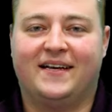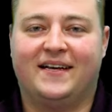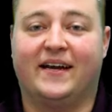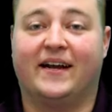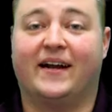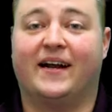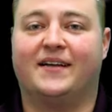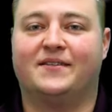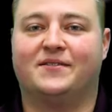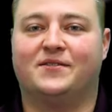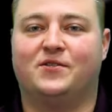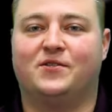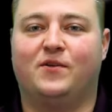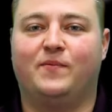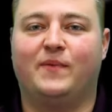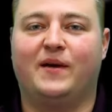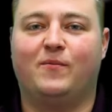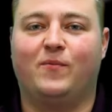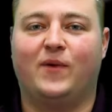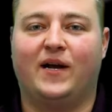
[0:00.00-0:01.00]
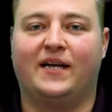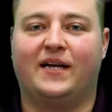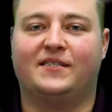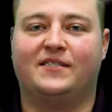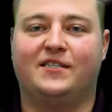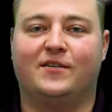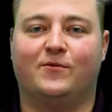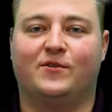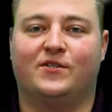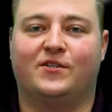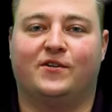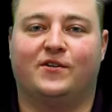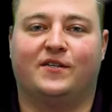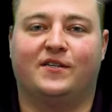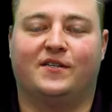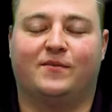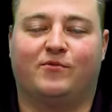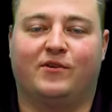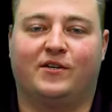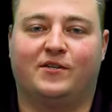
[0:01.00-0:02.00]
Hey guys, it's Old Man Wags here with
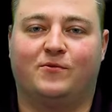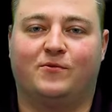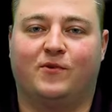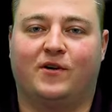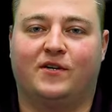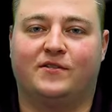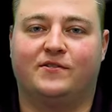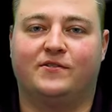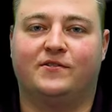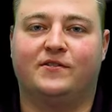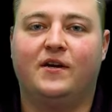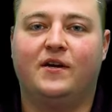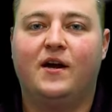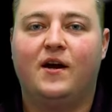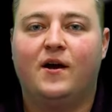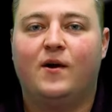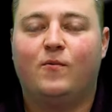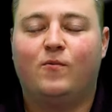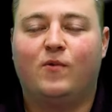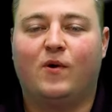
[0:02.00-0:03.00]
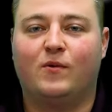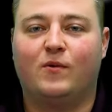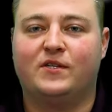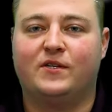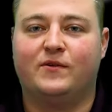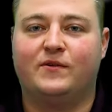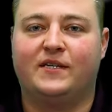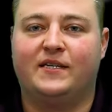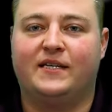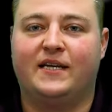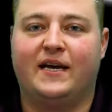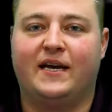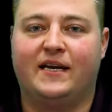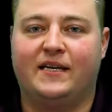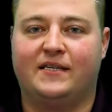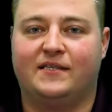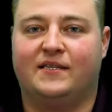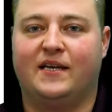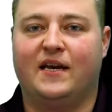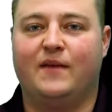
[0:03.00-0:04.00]
Dirt Killer Pressure Washers. What we're doing
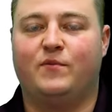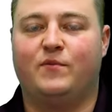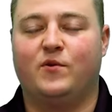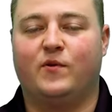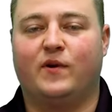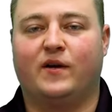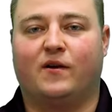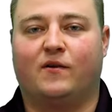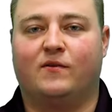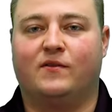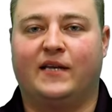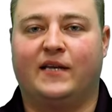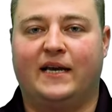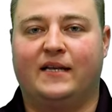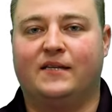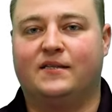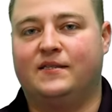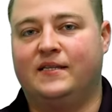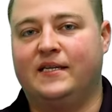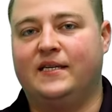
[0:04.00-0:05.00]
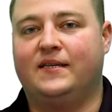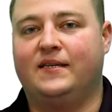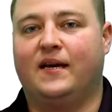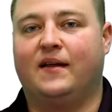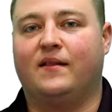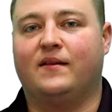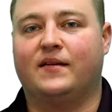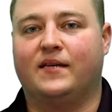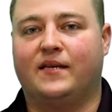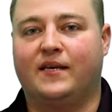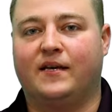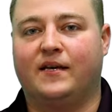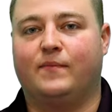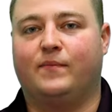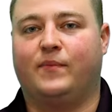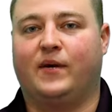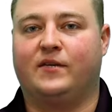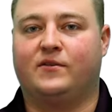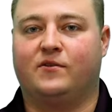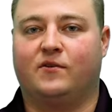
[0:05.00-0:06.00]
today is debuting our latest detailing
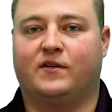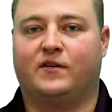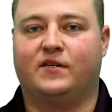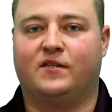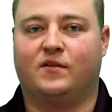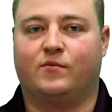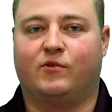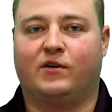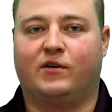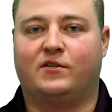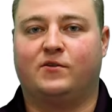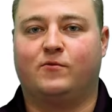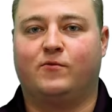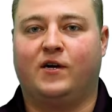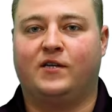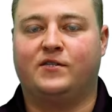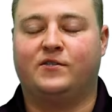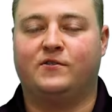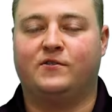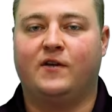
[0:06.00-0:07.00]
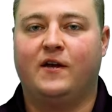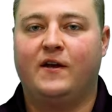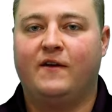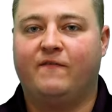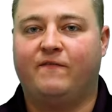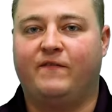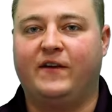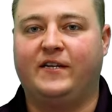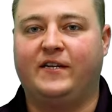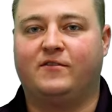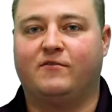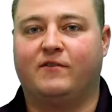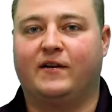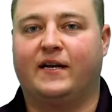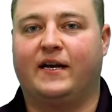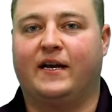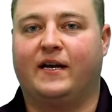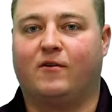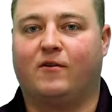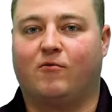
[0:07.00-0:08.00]
kit by Dirt Killer Pressure Washers,
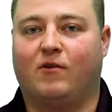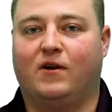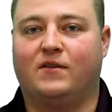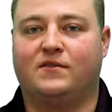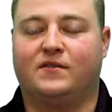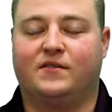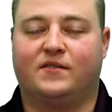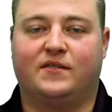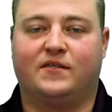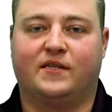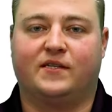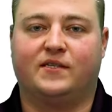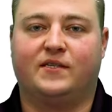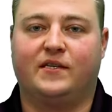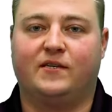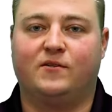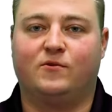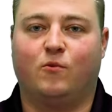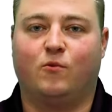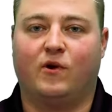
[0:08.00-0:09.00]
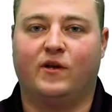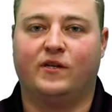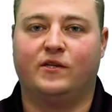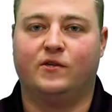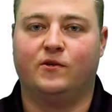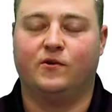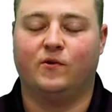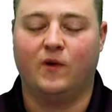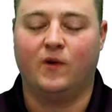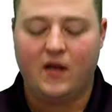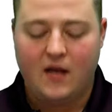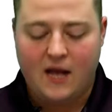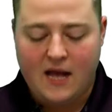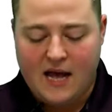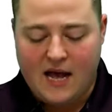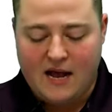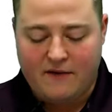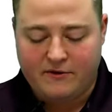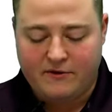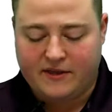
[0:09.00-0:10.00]
featuring a Kranzle 1622.
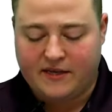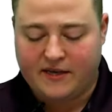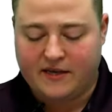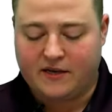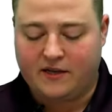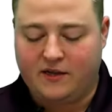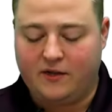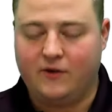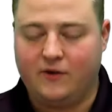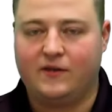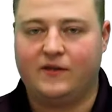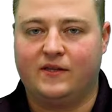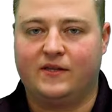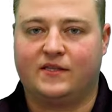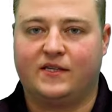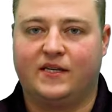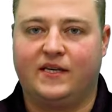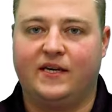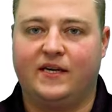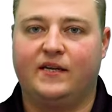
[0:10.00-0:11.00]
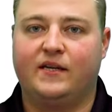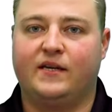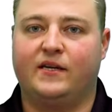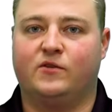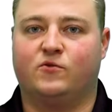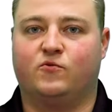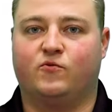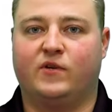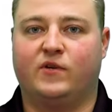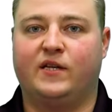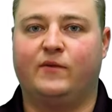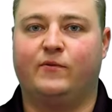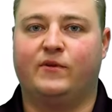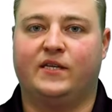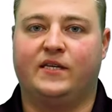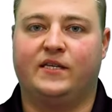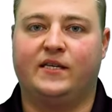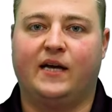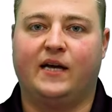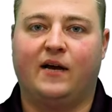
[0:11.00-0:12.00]
Everything included in this kit is really
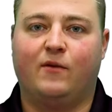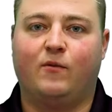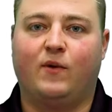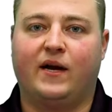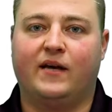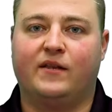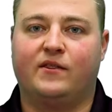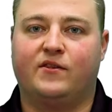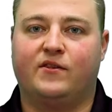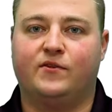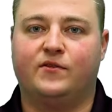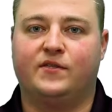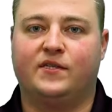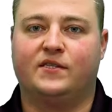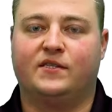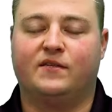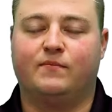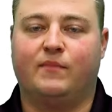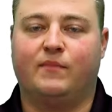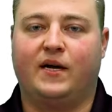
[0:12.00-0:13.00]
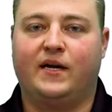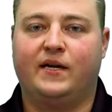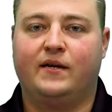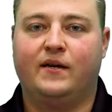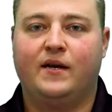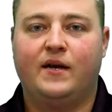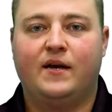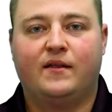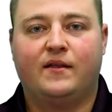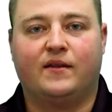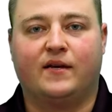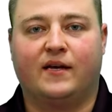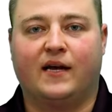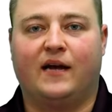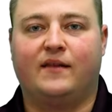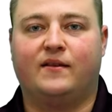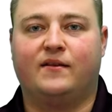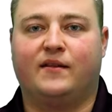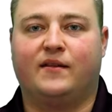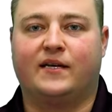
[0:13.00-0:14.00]
with the DIY enthusiast in mind, the
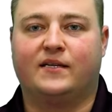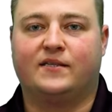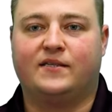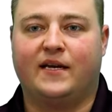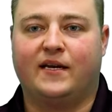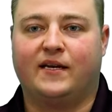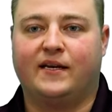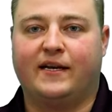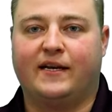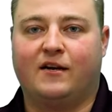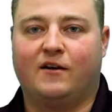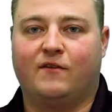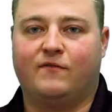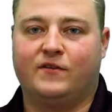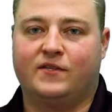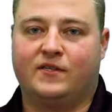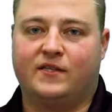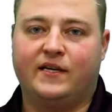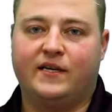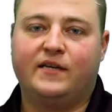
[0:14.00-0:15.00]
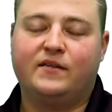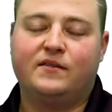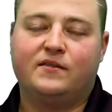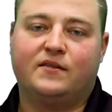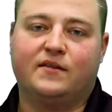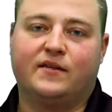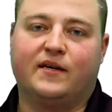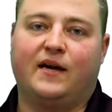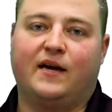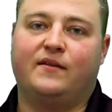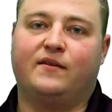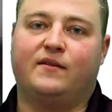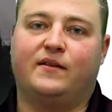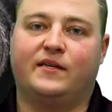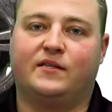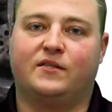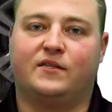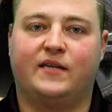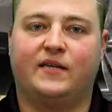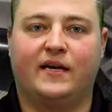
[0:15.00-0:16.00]
guy that likes taking care of his things, the guy that
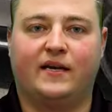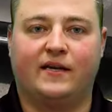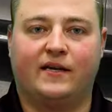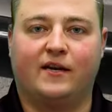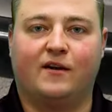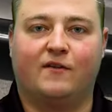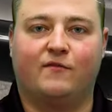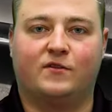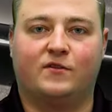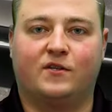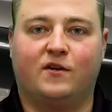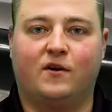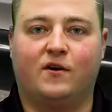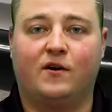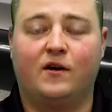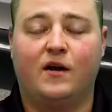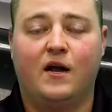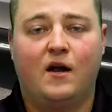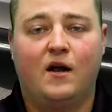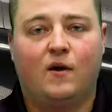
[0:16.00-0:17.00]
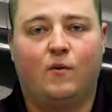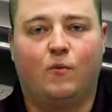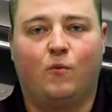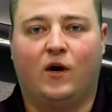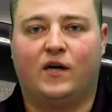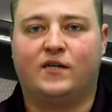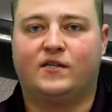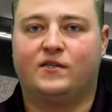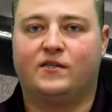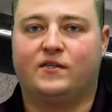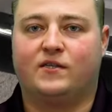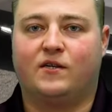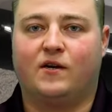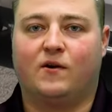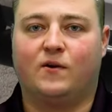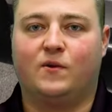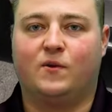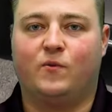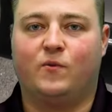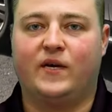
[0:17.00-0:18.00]
likes taking care of his car, washing his
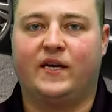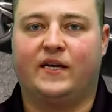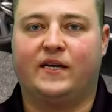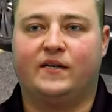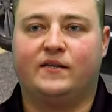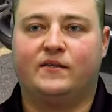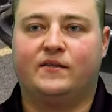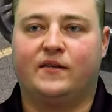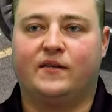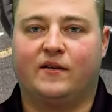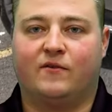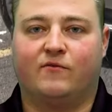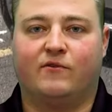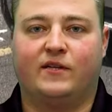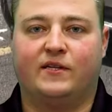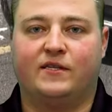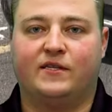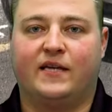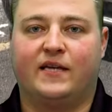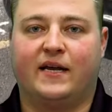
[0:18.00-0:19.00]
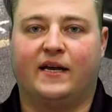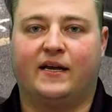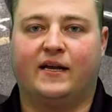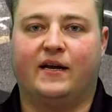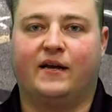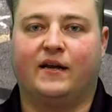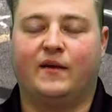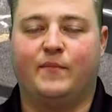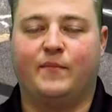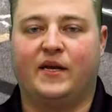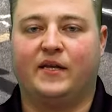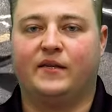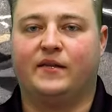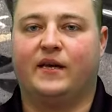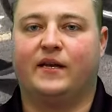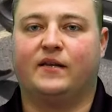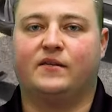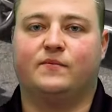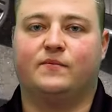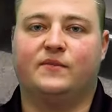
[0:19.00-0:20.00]
car on the weekends, and really just hanging out and
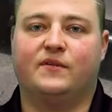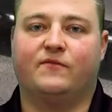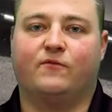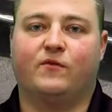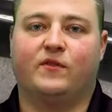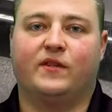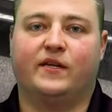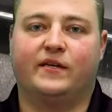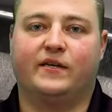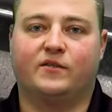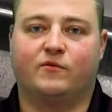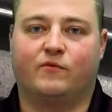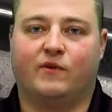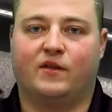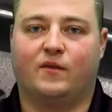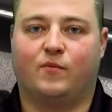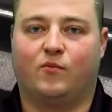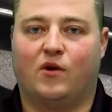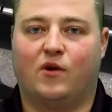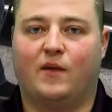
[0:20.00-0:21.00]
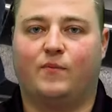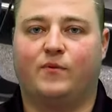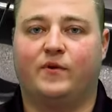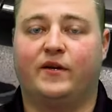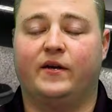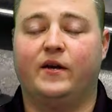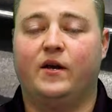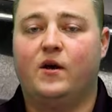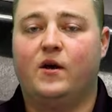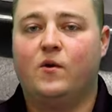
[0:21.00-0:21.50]
maintaining some different things around the property.